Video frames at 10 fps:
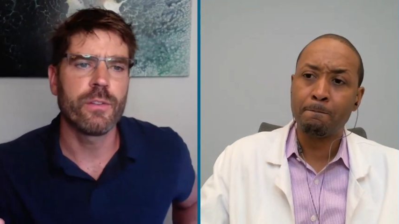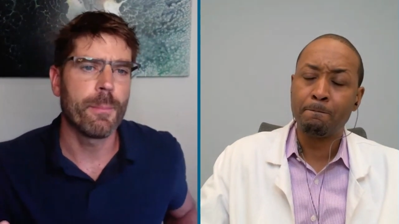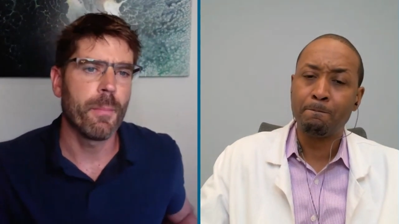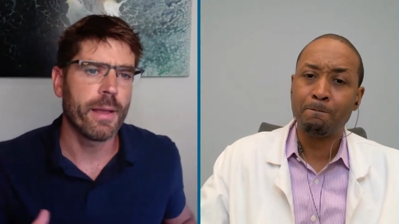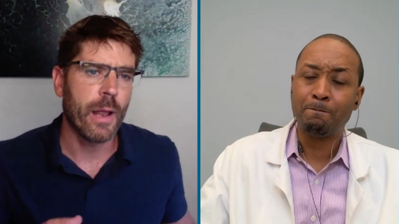
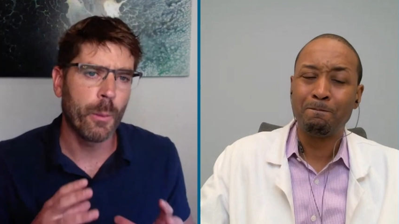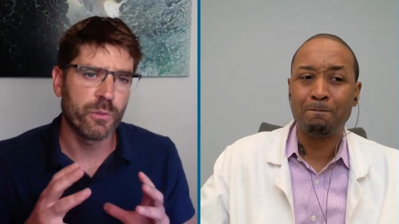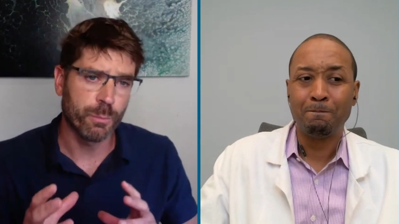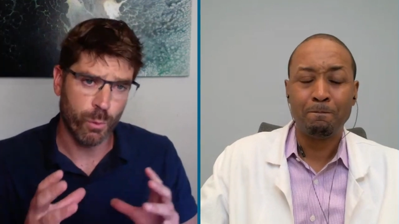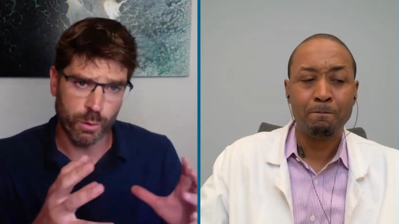Speaker 1: that might
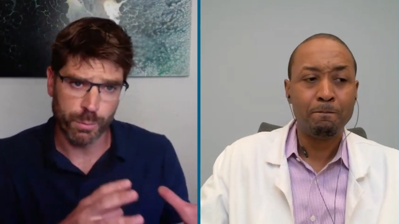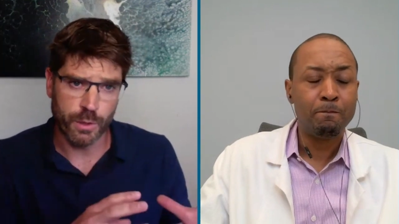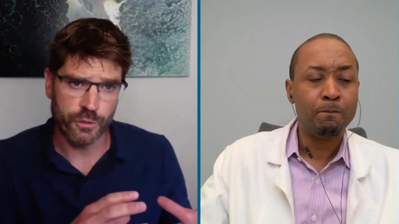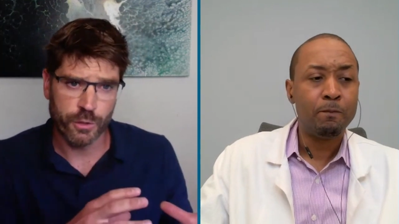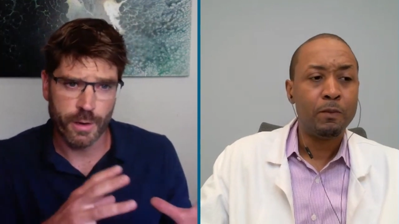help support
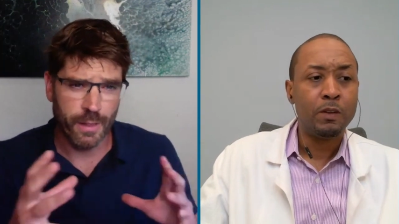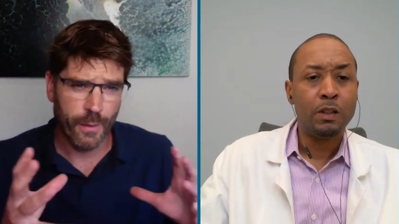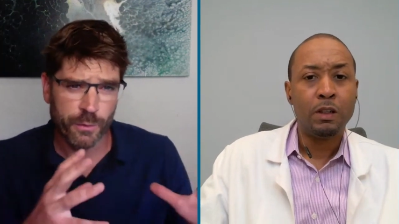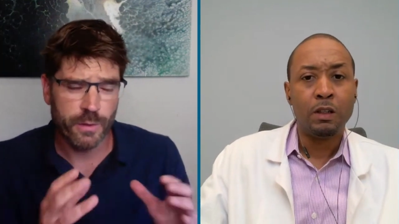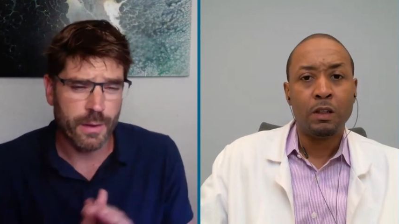blood sugar
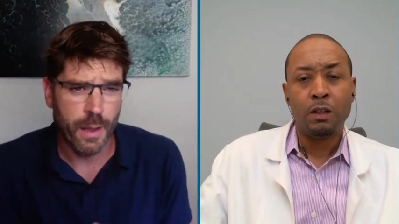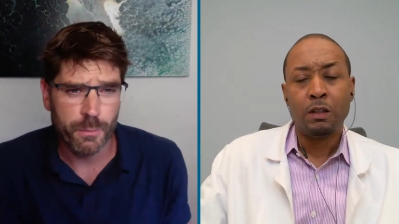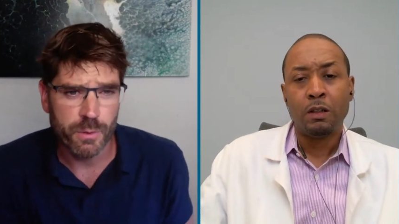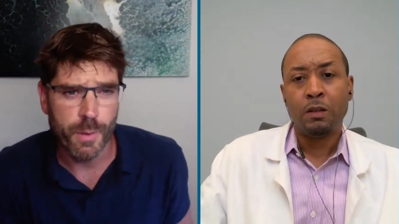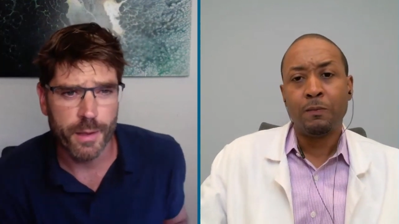anything else that
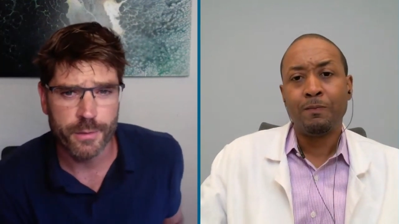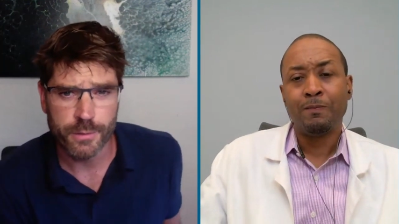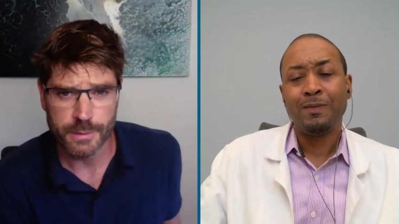comes to mind